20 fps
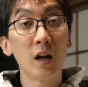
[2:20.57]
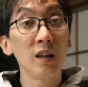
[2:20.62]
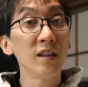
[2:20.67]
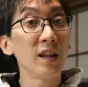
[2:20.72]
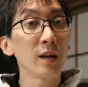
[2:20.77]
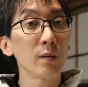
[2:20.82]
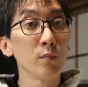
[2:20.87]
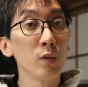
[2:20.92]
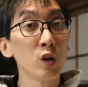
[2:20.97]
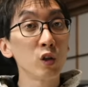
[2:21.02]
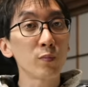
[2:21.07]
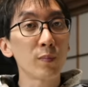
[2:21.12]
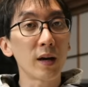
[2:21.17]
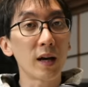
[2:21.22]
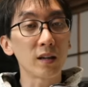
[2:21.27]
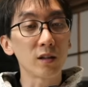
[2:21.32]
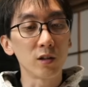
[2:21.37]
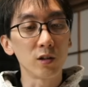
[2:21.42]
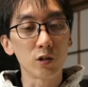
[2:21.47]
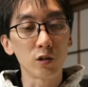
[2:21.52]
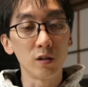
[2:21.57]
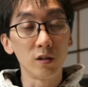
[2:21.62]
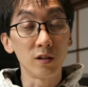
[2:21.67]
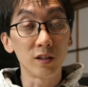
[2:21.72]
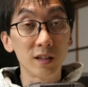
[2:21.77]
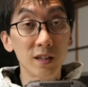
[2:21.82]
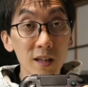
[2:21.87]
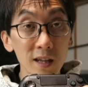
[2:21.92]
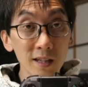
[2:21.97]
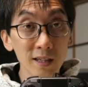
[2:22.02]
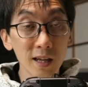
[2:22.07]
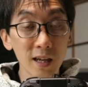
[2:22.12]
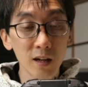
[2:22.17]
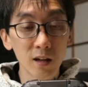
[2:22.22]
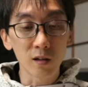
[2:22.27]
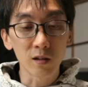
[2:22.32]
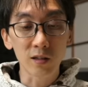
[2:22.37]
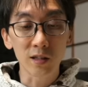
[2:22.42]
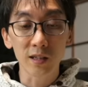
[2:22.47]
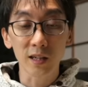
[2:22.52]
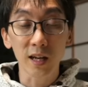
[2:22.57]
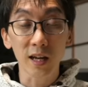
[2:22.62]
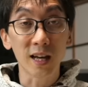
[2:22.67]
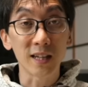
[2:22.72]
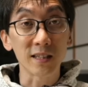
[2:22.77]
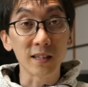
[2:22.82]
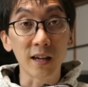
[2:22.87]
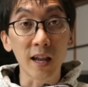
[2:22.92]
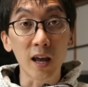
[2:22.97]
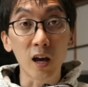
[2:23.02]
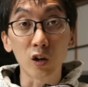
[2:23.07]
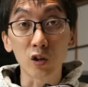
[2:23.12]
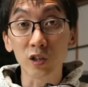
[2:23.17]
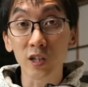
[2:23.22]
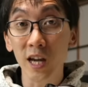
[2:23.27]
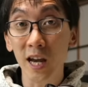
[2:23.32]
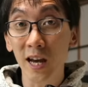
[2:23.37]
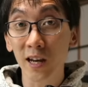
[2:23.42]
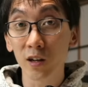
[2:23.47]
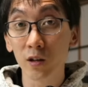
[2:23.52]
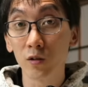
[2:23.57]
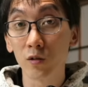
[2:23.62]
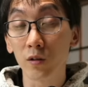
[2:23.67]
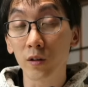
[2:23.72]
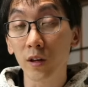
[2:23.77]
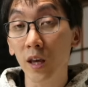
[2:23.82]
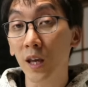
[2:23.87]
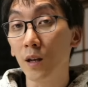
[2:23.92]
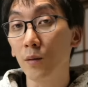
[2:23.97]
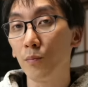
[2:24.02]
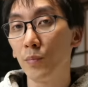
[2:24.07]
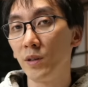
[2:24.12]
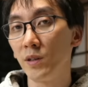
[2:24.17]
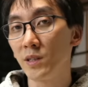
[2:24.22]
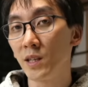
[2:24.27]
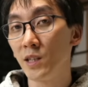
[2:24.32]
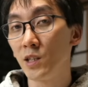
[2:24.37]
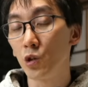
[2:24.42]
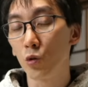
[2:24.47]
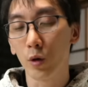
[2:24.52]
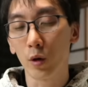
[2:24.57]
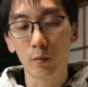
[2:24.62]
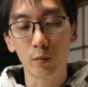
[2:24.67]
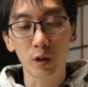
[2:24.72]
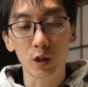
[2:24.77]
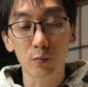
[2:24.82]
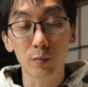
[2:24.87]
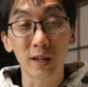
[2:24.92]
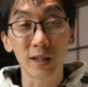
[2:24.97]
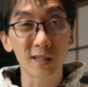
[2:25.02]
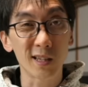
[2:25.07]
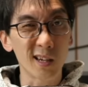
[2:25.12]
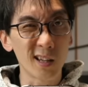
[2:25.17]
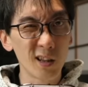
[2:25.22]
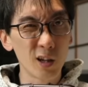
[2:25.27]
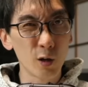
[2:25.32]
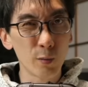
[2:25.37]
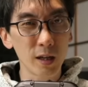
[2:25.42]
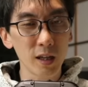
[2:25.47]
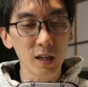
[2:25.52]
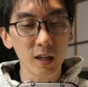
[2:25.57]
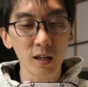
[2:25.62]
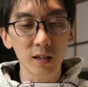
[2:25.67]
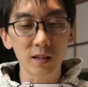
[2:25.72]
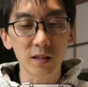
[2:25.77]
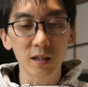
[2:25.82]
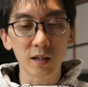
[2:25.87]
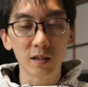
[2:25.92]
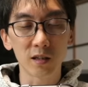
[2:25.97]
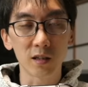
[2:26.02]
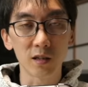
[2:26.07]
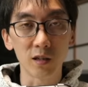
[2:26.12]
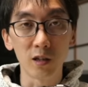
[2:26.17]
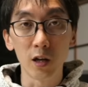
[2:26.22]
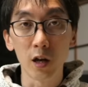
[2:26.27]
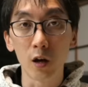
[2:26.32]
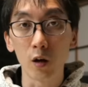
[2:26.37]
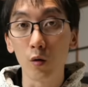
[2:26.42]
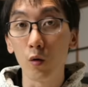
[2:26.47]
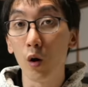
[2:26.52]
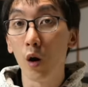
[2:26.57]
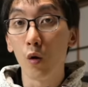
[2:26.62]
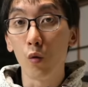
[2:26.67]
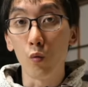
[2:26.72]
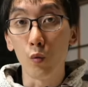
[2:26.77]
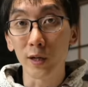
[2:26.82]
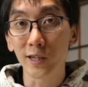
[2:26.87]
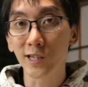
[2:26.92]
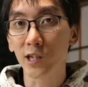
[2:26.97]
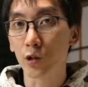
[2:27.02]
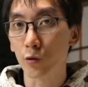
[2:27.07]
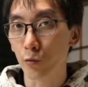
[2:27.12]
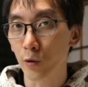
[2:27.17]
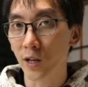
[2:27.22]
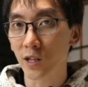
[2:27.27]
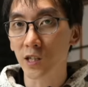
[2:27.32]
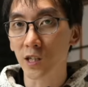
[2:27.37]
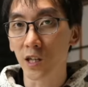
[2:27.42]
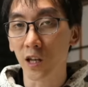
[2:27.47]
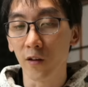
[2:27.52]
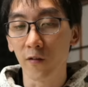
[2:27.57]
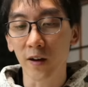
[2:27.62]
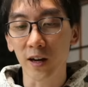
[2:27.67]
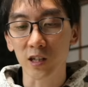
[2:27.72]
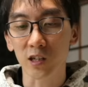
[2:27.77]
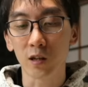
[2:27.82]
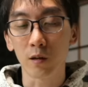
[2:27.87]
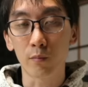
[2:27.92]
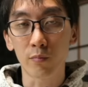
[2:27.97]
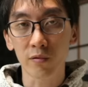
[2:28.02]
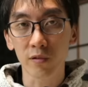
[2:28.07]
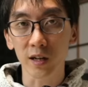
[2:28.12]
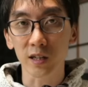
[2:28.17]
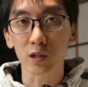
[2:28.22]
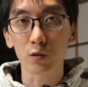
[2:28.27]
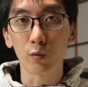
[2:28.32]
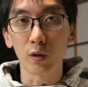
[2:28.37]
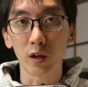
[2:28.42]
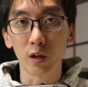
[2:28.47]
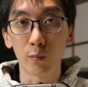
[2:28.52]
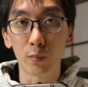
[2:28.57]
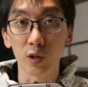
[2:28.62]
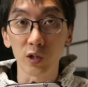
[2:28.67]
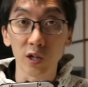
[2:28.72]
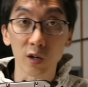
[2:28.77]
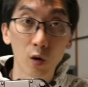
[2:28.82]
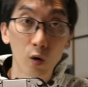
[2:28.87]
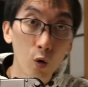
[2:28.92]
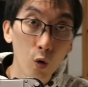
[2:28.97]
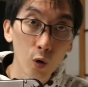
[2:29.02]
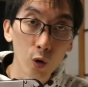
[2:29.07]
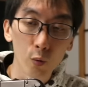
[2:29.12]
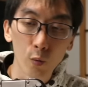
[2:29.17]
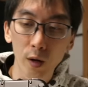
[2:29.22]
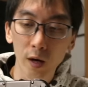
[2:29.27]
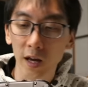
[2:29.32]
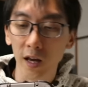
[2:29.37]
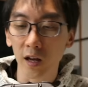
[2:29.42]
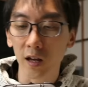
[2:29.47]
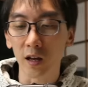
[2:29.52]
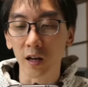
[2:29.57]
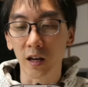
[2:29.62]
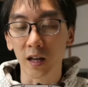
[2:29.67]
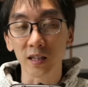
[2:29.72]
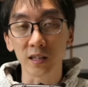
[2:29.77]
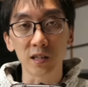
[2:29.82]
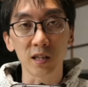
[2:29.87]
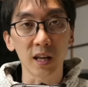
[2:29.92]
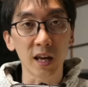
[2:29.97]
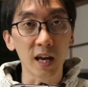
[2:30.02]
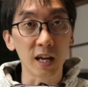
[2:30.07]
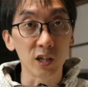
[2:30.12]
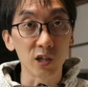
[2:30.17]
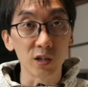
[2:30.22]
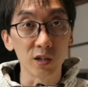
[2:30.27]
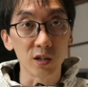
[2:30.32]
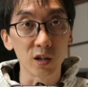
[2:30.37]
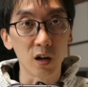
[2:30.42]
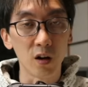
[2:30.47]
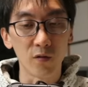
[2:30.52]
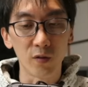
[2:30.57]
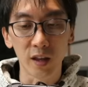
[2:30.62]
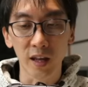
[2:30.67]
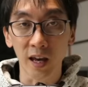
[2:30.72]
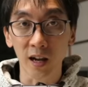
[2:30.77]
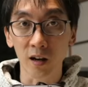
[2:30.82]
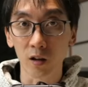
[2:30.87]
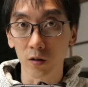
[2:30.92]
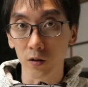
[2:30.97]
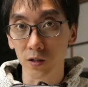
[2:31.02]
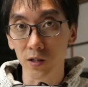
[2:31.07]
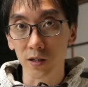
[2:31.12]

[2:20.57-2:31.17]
Unlike most pad controllers, this analog stick has an octagonal gate built into it, which makes it a little bit easier to know which direction you've actually pressed when you're pushing all the way against the edges of the analog